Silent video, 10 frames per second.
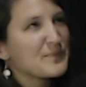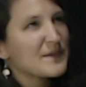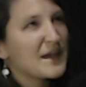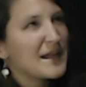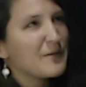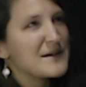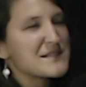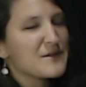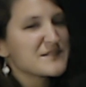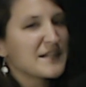anyways,
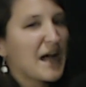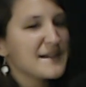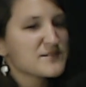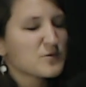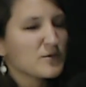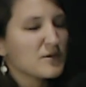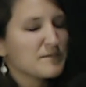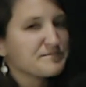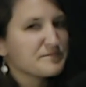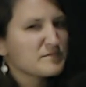I was in high
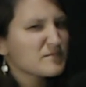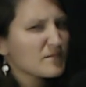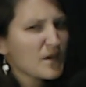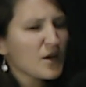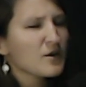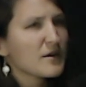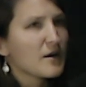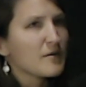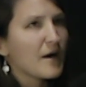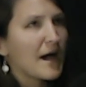school. Or
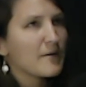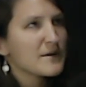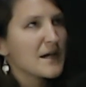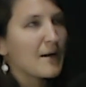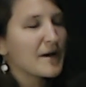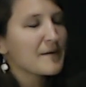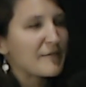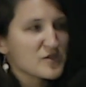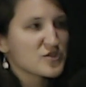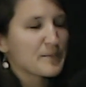no, I went on
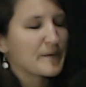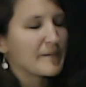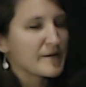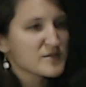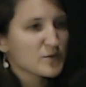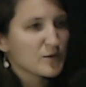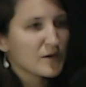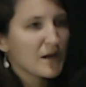my first trip in middle school.